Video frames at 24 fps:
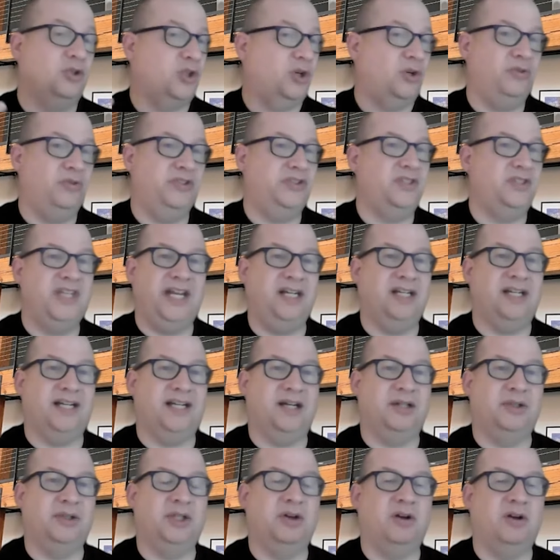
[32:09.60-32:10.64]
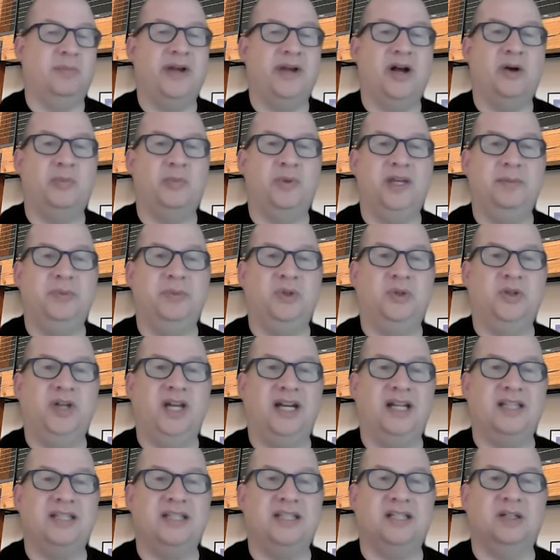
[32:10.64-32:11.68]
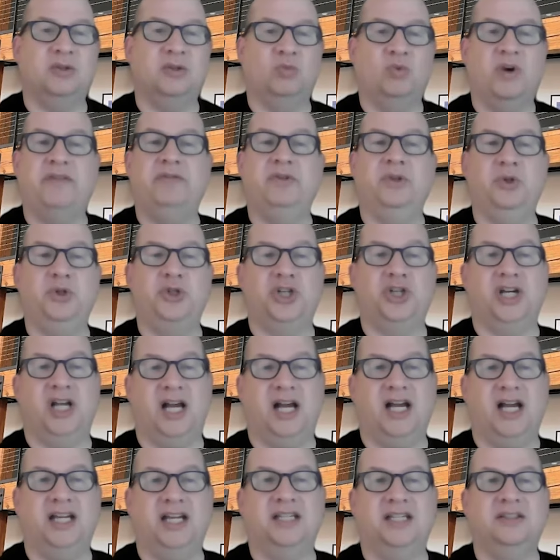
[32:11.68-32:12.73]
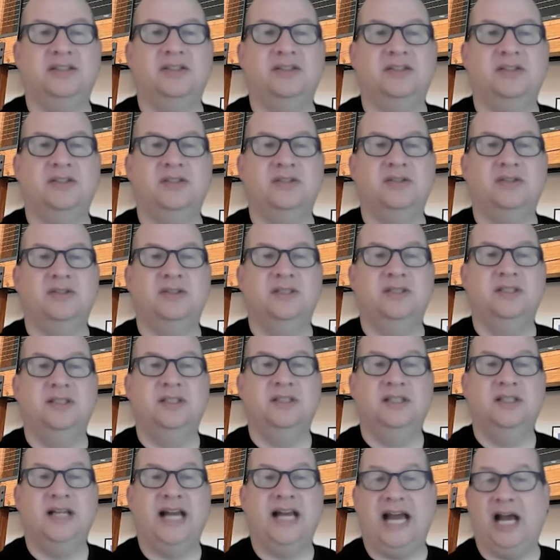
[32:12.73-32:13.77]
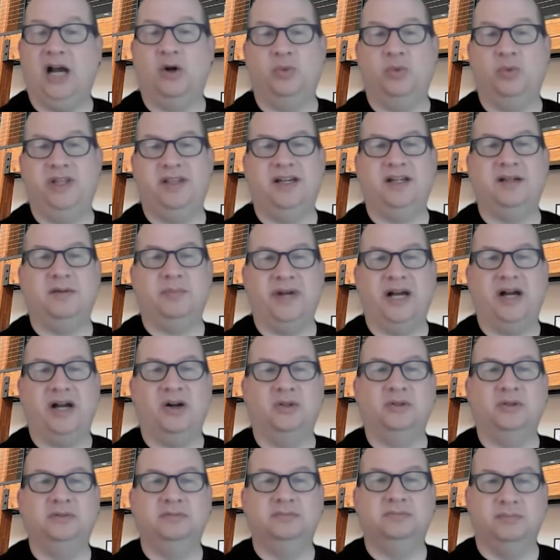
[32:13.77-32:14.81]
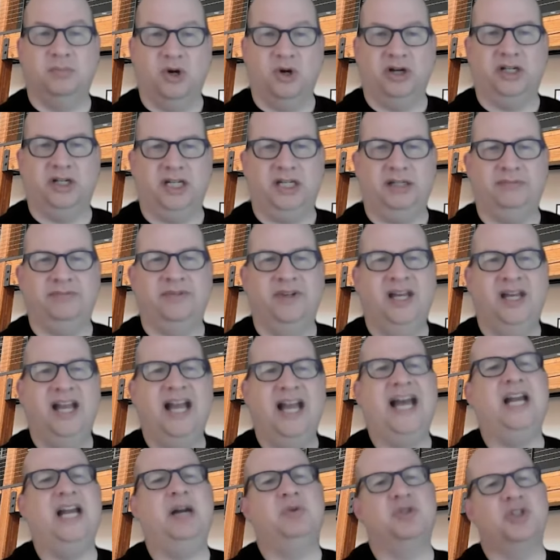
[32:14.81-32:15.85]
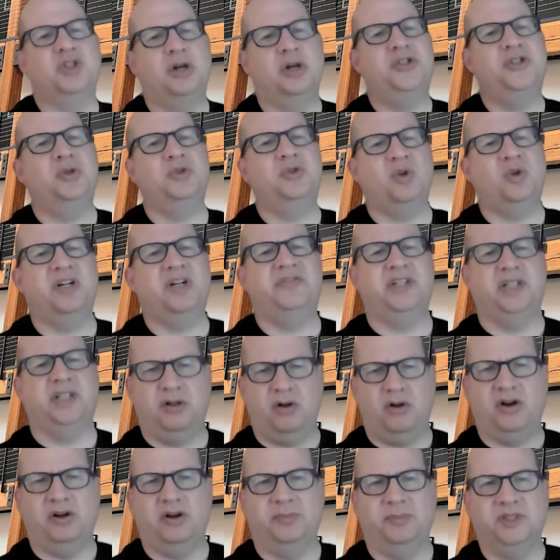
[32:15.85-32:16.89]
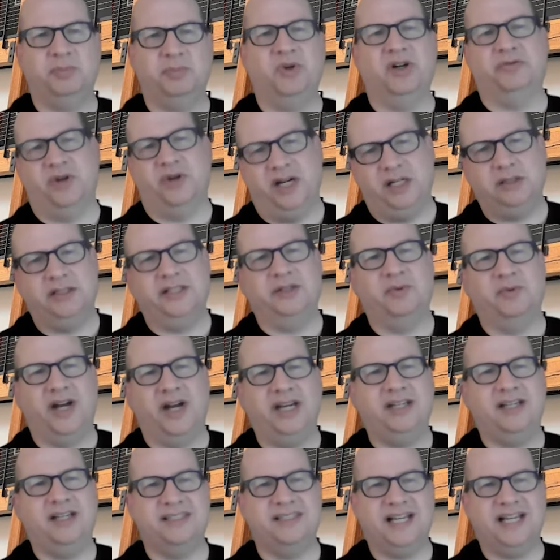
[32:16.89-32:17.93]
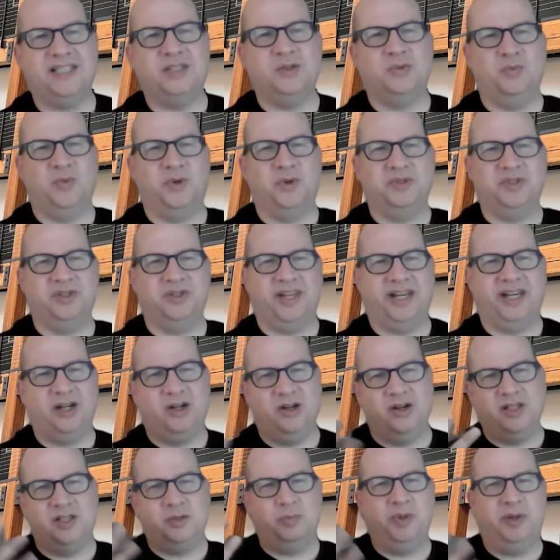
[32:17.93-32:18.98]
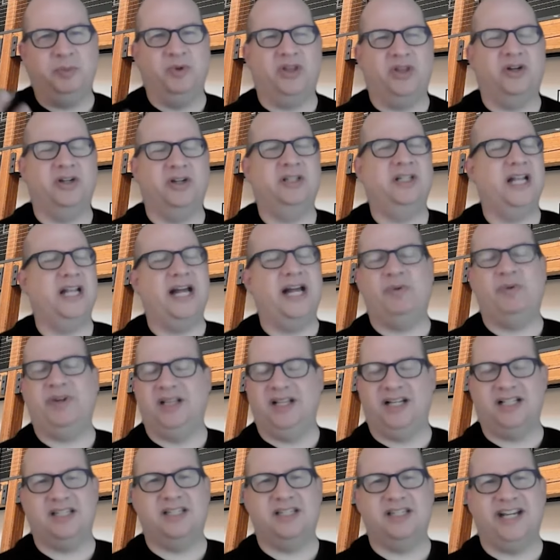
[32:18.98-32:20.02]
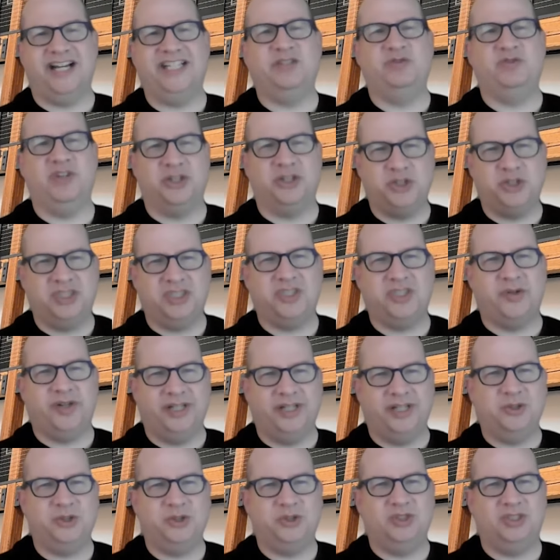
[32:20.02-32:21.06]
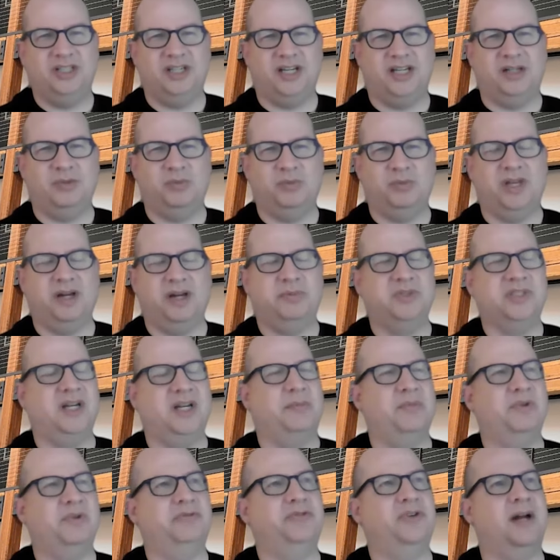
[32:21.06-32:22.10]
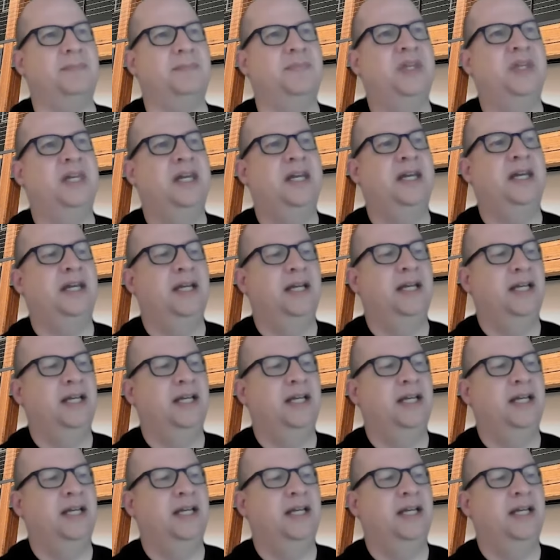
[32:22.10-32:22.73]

there's all this data out there about people, and it's going to revolutionize how we think about marketing. And it was also sort of an alarmist book, frankly, right? Because that's was like, oh, that's Big Brother. And I'd read lots of science fiction, so I understood kind of where that was coming from.